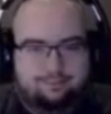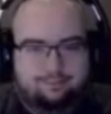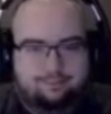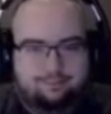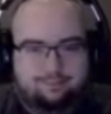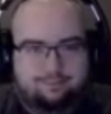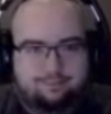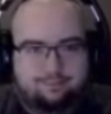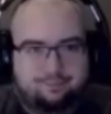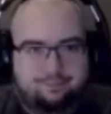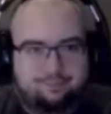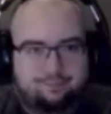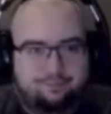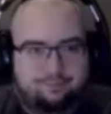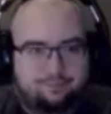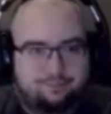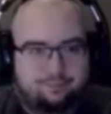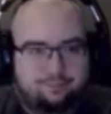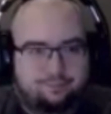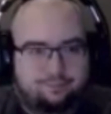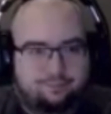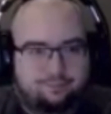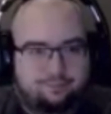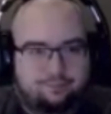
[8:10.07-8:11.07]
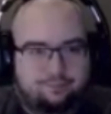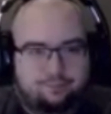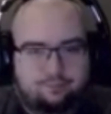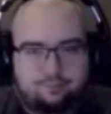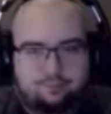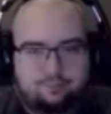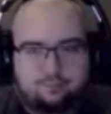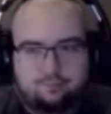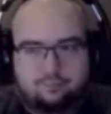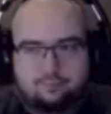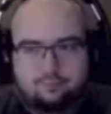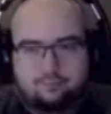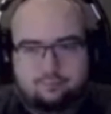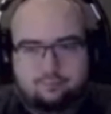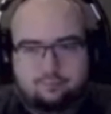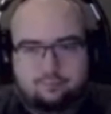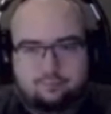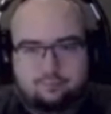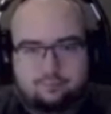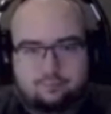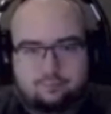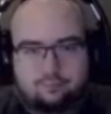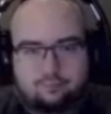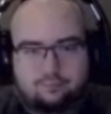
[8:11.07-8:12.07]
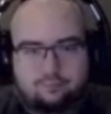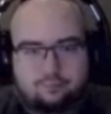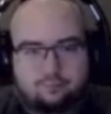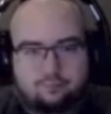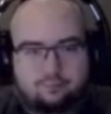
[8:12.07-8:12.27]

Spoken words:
Nothing is said.